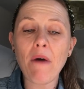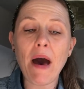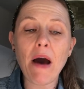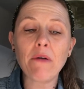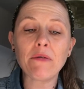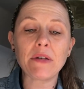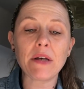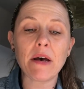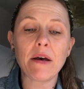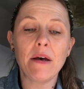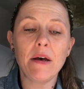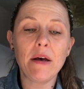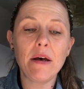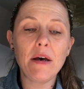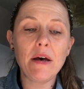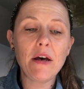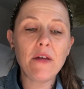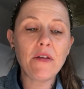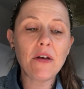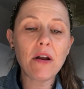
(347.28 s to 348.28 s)
around her
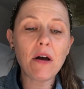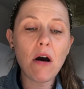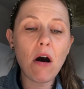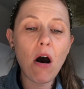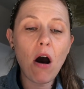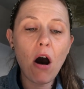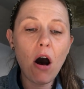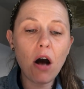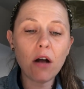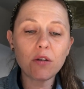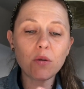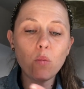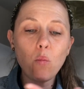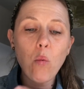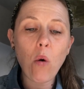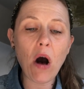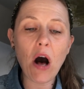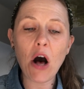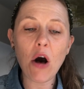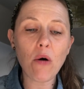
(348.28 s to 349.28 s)
that her heart's
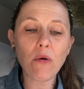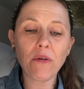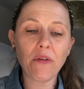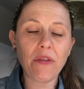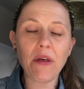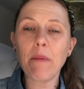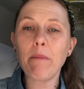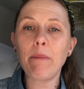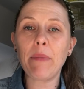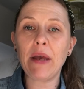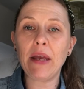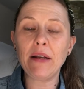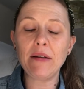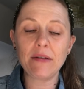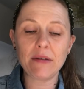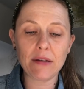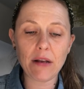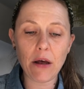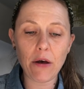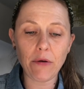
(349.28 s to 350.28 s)
wild thumping
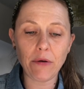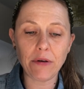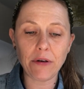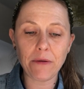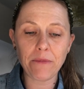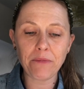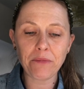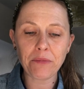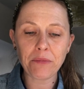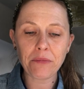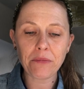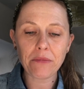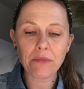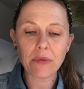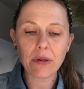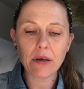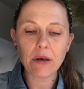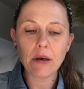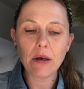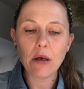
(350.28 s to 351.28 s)
slowed.
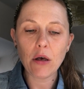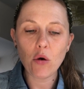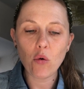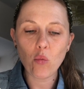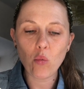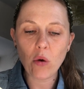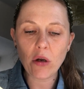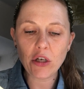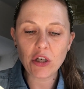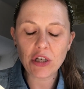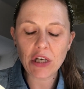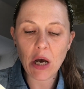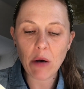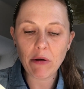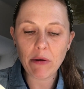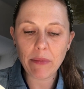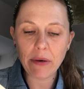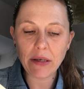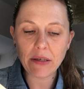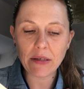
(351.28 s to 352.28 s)
"When shall
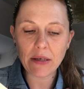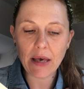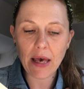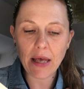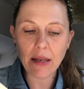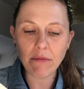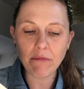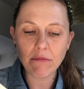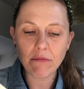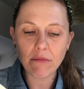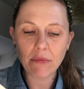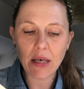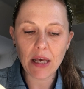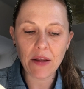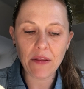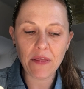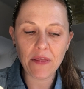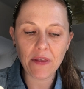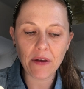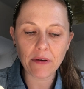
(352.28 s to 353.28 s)
we meet again?
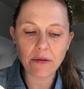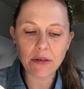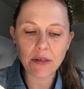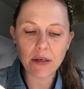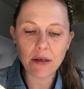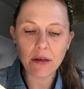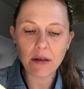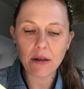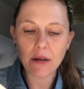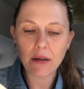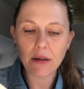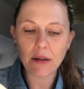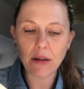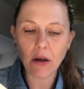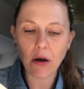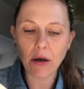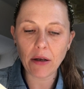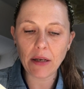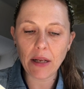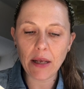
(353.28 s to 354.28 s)
In thunder,
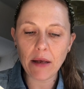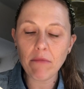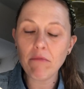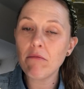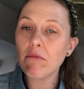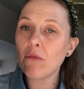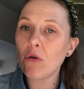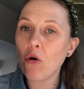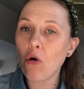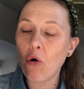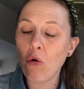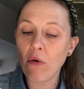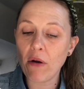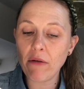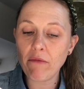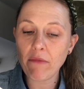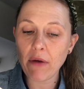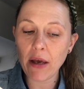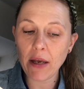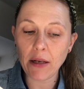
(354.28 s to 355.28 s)
lightning, or
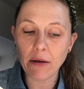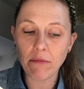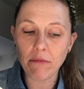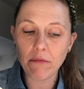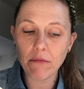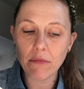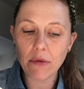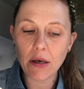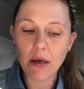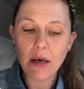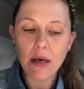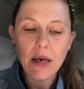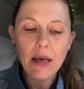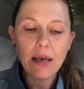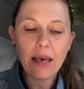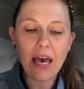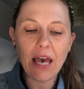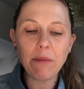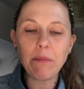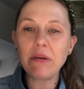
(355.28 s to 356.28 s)
in rain?"
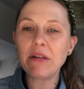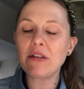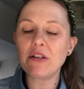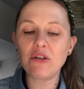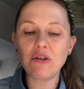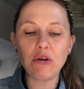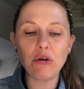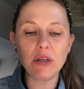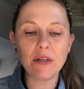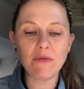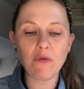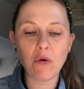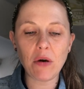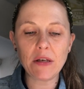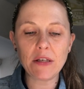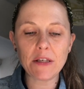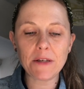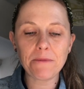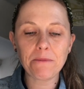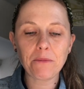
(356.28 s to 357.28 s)
came Mrs. Hugh's
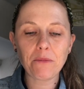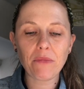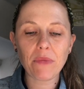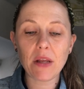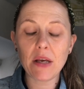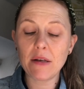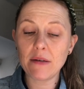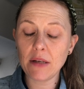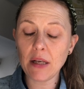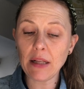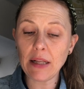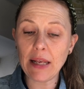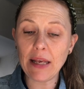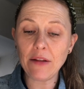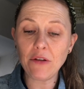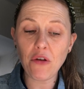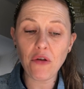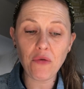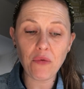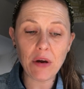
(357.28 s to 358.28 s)
voice.
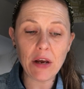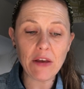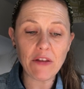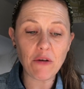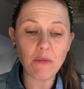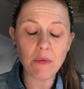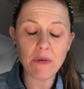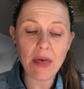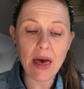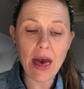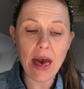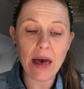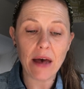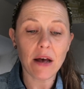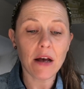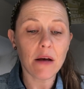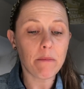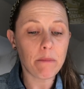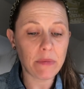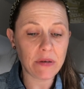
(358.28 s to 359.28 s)
Suddenly, the three of them were there.
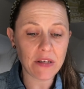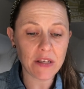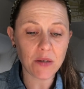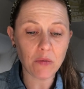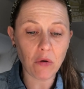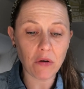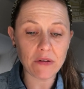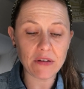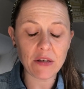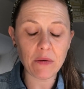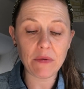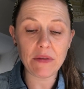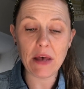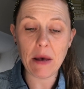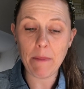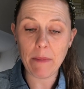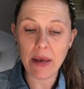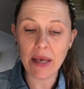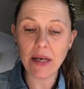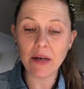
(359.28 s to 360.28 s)
Mrs. Watson with
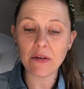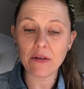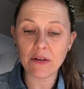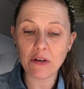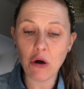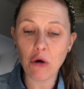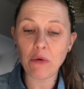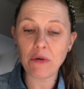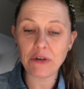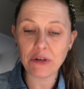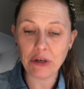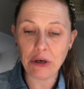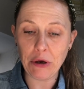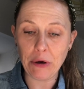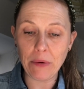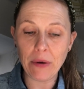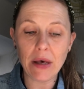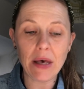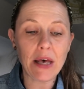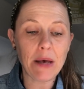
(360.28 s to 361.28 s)
her pink stole
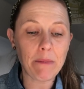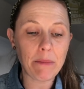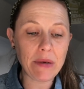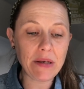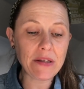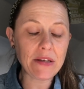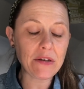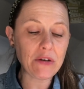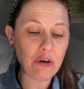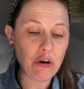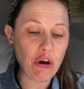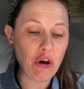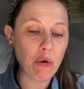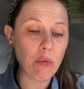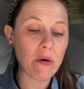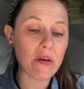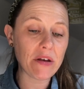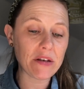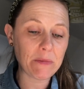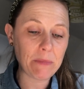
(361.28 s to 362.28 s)
askew, Mrs. Hugh
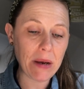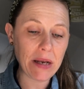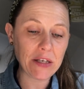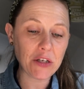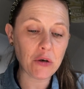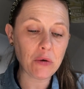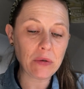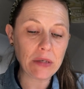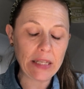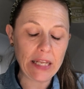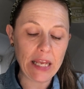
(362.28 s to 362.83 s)
with her spectacles